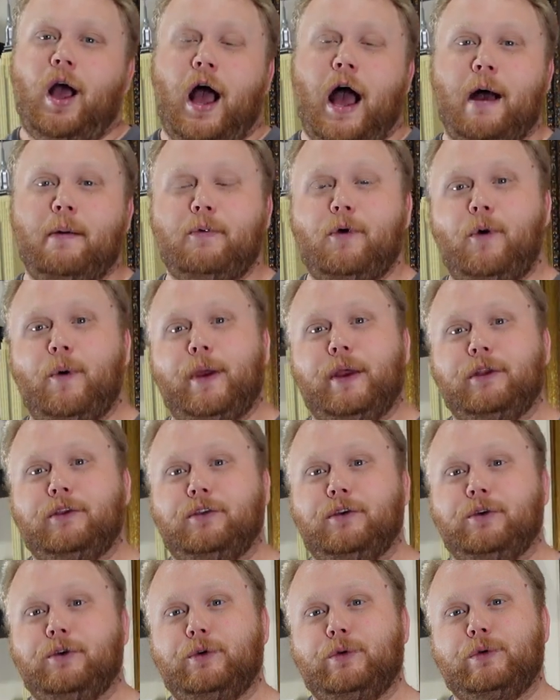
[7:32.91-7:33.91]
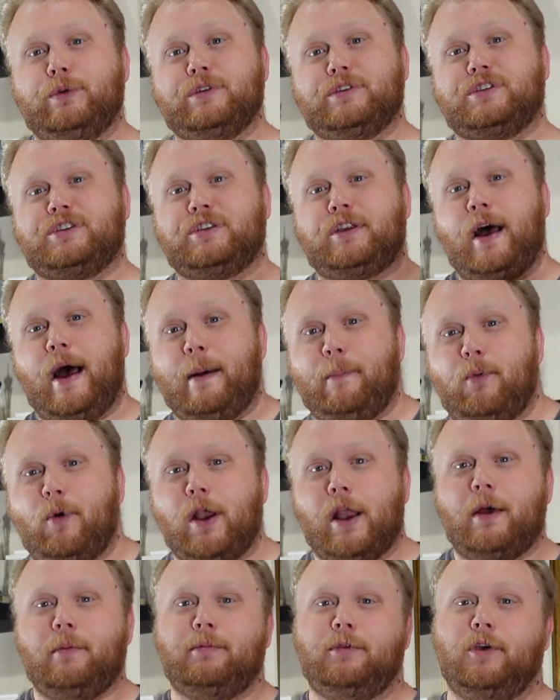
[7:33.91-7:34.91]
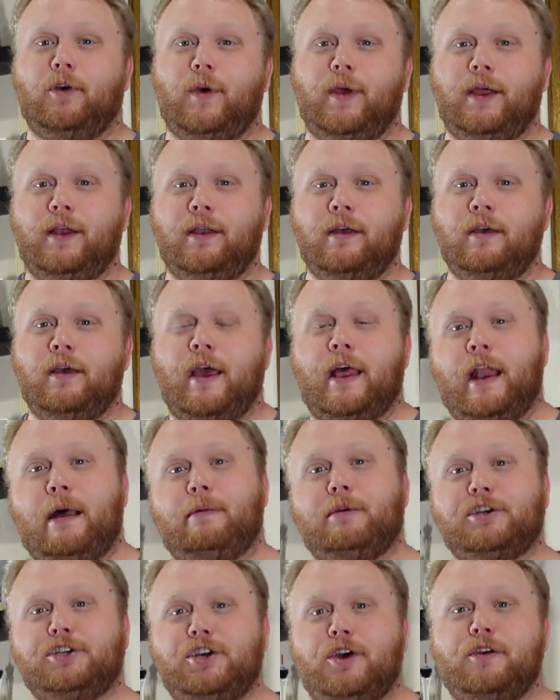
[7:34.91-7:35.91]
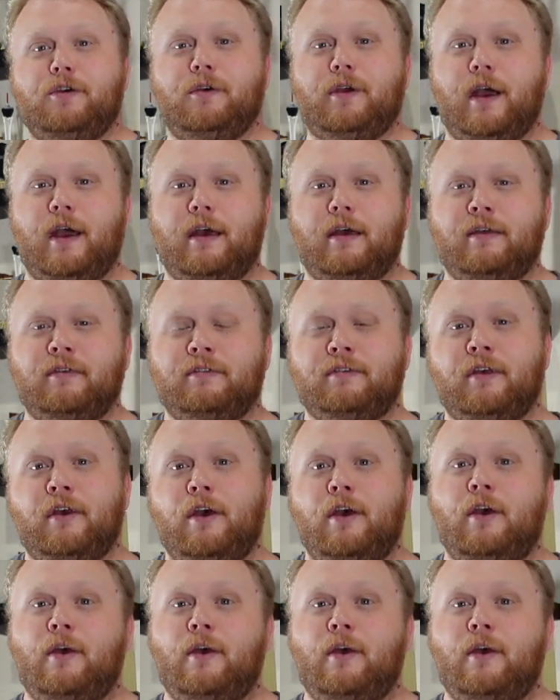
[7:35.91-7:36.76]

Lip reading: I'm going to stop what I'm doing, and I'm going to show you guys